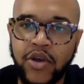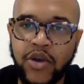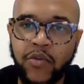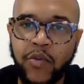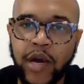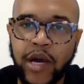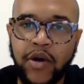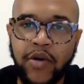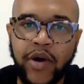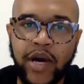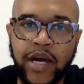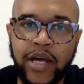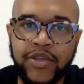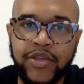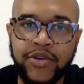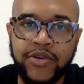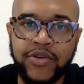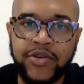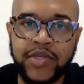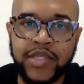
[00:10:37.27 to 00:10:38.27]
while
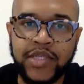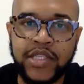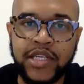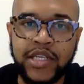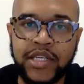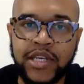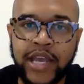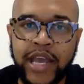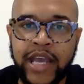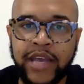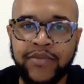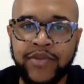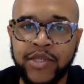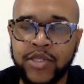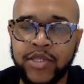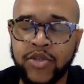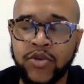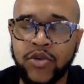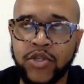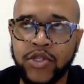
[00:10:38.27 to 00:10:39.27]
others didn't have
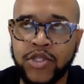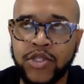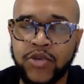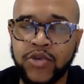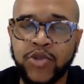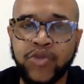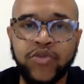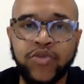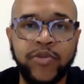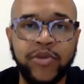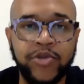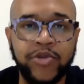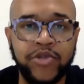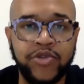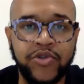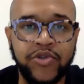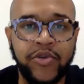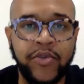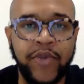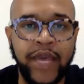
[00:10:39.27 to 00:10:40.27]
the social
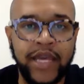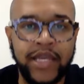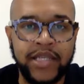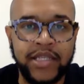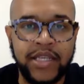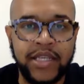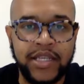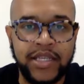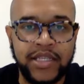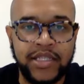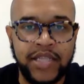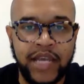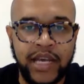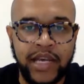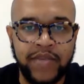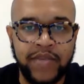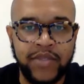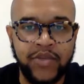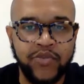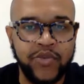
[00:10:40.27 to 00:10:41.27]
emotional capacity at the
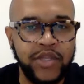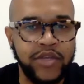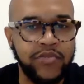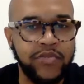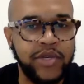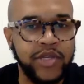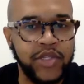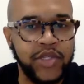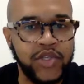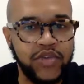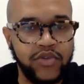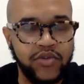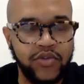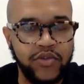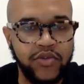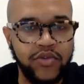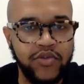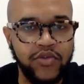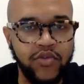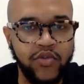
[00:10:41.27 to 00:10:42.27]
time to really push
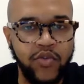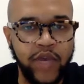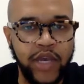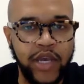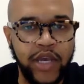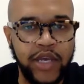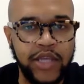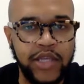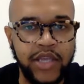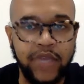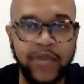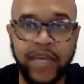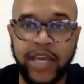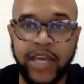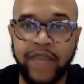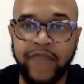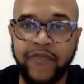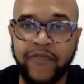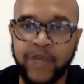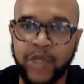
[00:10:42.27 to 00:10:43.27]
through when they
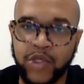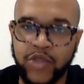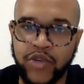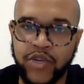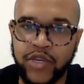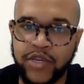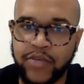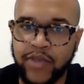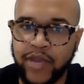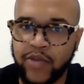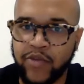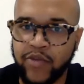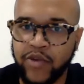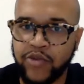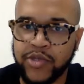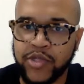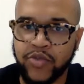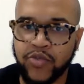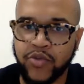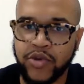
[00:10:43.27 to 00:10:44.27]
became frustrated by
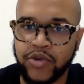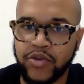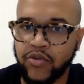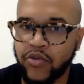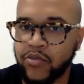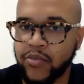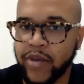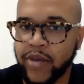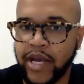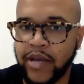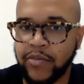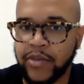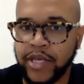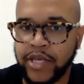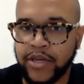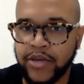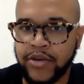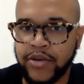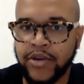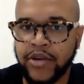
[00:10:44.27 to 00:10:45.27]
rigorous work or by a
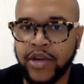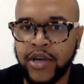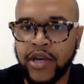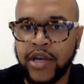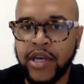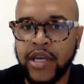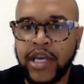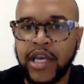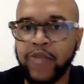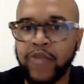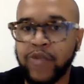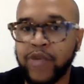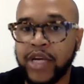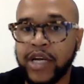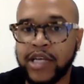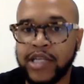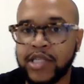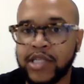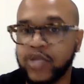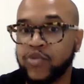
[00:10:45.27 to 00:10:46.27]
peer and would
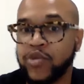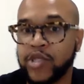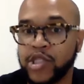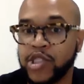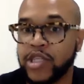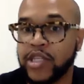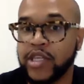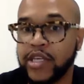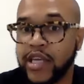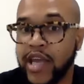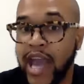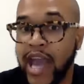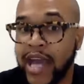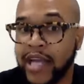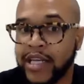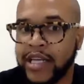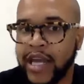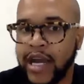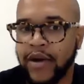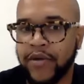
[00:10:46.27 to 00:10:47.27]
consequentially
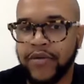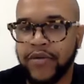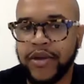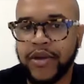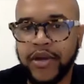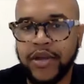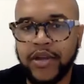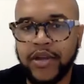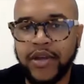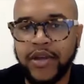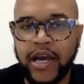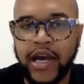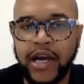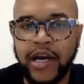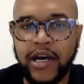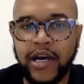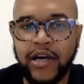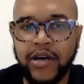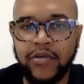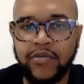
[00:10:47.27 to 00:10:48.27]
act out.
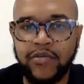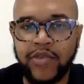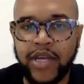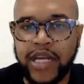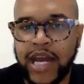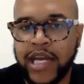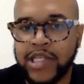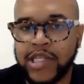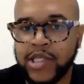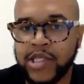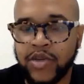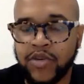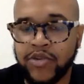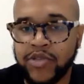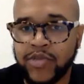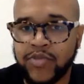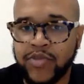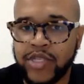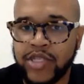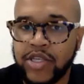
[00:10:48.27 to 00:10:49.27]
And I just
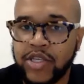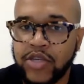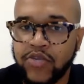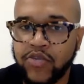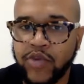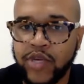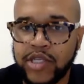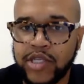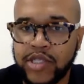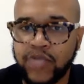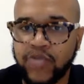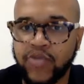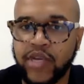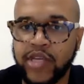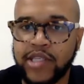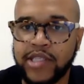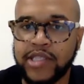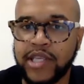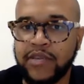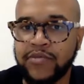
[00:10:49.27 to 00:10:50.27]
ultimately wanted to
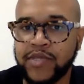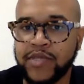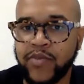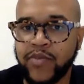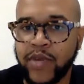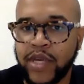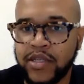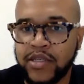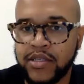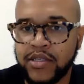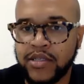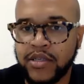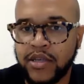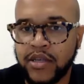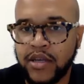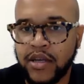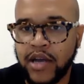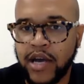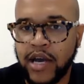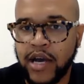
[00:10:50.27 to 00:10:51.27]
create a safe space
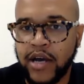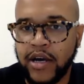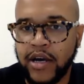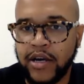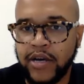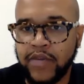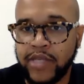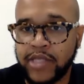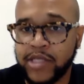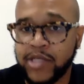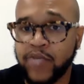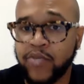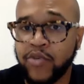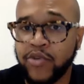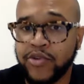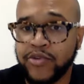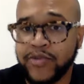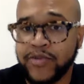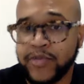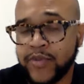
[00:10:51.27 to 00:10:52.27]
and a
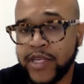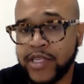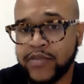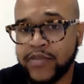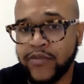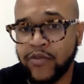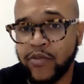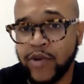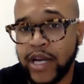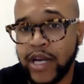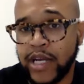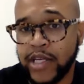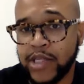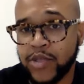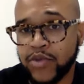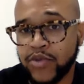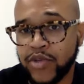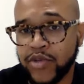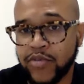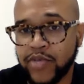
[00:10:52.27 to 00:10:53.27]
supportive space for what I
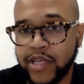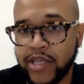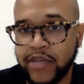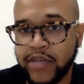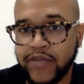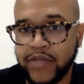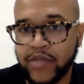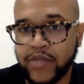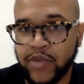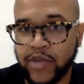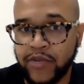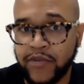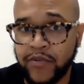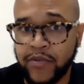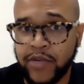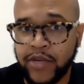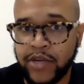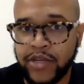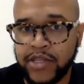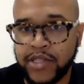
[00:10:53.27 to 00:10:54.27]
truly believe is one of
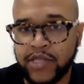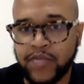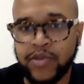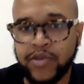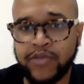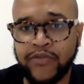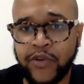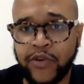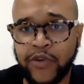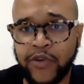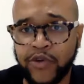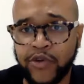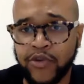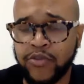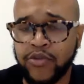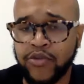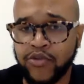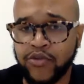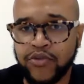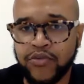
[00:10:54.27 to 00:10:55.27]
America's most
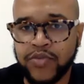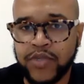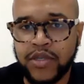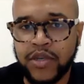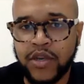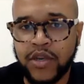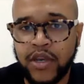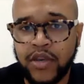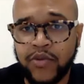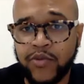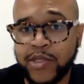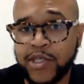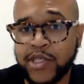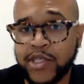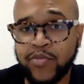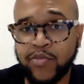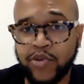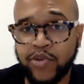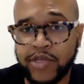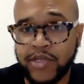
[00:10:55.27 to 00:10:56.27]
vulnerable groups, which
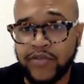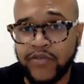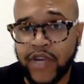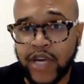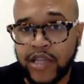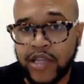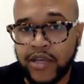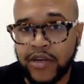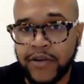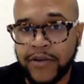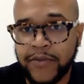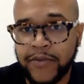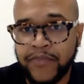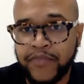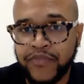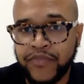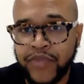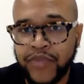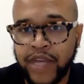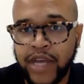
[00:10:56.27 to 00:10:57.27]
is boys of color.
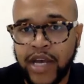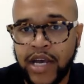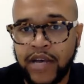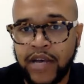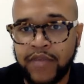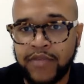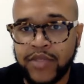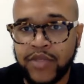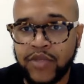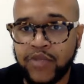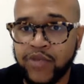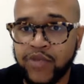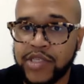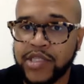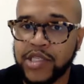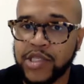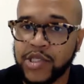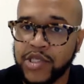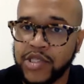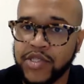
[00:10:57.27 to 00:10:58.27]
So we
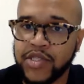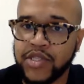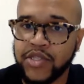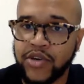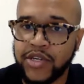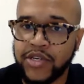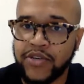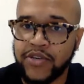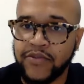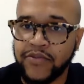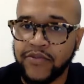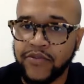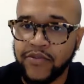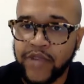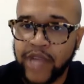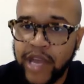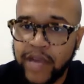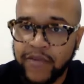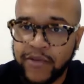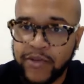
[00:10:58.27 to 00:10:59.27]
essentially started a
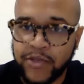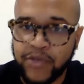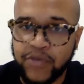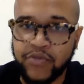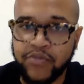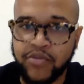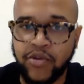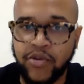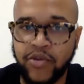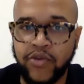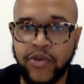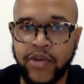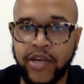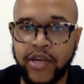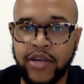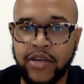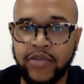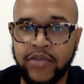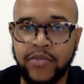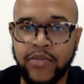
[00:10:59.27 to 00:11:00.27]
free after-school
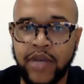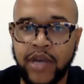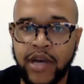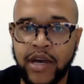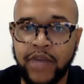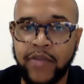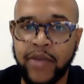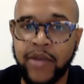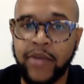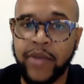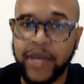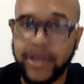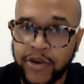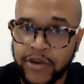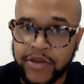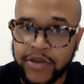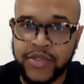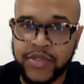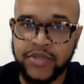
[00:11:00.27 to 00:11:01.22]
program at my current